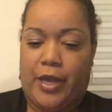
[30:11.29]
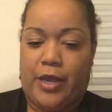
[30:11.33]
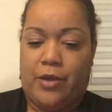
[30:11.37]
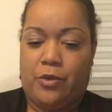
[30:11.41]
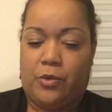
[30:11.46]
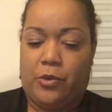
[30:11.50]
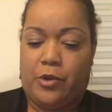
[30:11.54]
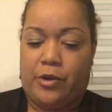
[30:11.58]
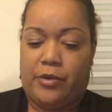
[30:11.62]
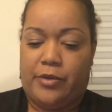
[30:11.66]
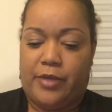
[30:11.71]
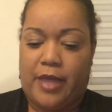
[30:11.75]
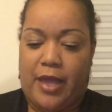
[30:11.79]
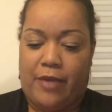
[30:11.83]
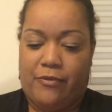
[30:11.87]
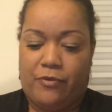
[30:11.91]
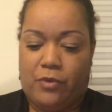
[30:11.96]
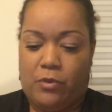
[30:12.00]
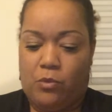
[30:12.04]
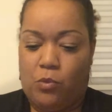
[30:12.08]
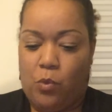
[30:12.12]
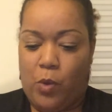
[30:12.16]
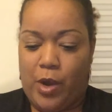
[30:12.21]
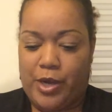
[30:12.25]
I ordered that
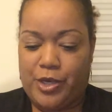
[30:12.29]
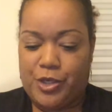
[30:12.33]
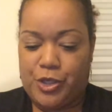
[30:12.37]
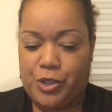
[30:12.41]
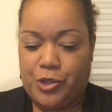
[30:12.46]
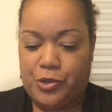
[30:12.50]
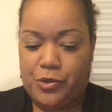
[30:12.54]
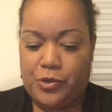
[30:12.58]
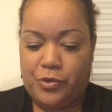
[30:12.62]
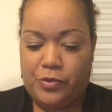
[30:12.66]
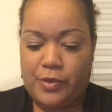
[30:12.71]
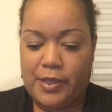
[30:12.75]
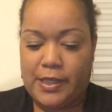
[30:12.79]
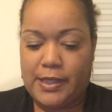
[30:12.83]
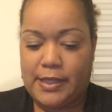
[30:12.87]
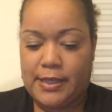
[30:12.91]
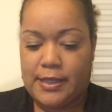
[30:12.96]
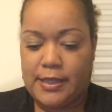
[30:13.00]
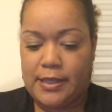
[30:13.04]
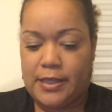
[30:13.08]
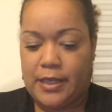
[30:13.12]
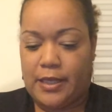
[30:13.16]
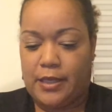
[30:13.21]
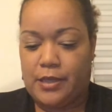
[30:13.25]
from 123
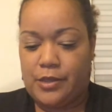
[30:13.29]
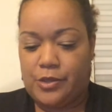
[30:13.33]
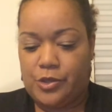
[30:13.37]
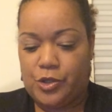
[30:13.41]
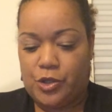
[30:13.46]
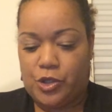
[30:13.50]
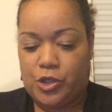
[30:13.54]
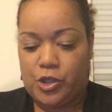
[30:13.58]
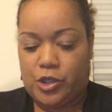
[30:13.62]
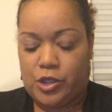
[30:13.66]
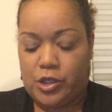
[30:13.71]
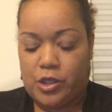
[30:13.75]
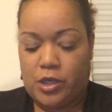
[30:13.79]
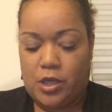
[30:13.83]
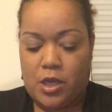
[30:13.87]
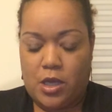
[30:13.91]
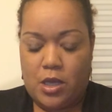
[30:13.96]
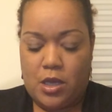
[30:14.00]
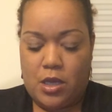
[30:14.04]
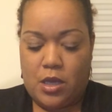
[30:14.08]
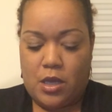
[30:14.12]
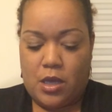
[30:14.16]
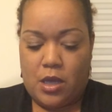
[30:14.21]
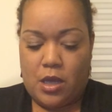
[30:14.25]
Stitch.
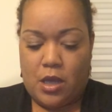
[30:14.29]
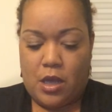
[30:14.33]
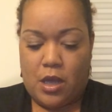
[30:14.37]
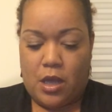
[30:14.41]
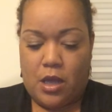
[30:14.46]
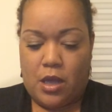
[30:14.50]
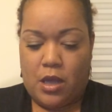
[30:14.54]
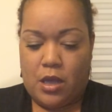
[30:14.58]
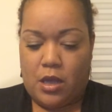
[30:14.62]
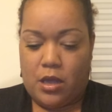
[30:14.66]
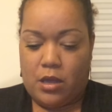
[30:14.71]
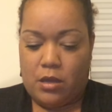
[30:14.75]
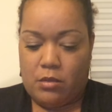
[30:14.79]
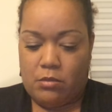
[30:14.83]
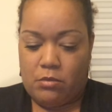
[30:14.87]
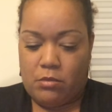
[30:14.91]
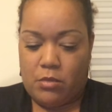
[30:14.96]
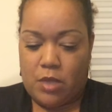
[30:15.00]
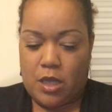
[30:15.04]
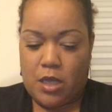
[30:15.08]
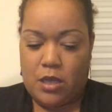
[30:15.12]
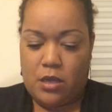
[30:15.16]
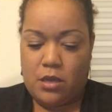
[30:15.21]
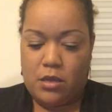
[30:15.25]
You
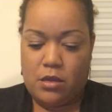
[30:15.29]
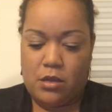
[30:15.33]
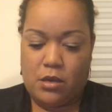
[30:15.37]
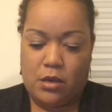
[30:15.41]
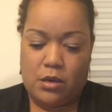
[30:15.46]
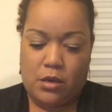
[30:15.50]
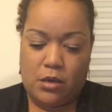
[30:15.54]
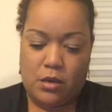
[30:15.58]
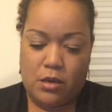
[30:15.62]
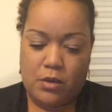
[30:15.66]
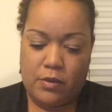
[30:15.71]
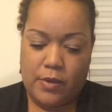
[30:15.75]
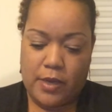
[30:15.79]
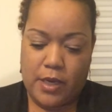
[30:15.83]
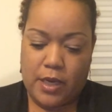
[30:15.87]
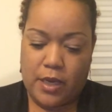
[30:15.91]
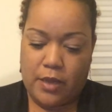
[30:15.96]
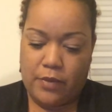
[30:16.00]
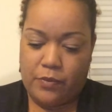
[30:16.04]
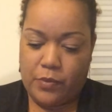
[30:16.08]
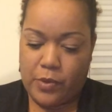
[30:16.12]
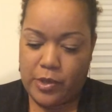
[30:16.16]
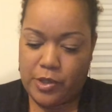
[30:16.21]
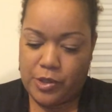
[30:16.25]
know I
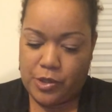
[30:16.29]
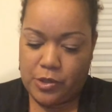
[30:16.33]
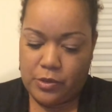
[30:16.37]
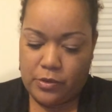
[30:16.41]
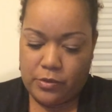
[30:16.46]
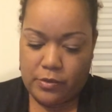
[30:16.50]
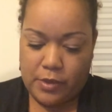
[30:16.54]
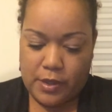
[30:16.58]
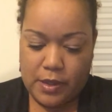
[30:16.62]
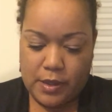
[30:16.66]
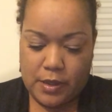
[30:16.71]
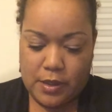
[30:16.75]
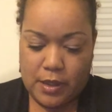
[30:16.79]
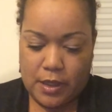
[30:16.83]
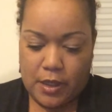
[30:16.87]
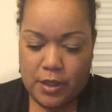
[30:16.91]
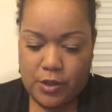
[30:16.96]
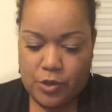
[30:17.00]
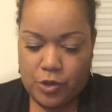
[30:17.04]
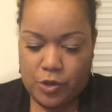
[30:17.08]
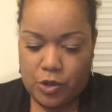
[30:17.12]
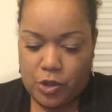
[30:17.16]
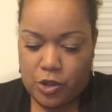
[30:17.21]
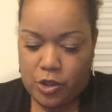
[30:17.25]
love 123
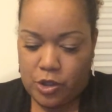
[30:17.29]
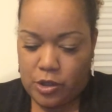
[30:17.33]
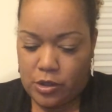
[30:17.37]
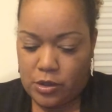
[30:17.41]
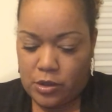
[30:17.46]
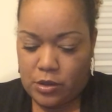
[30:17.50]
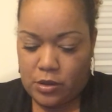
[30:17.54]
Stitch.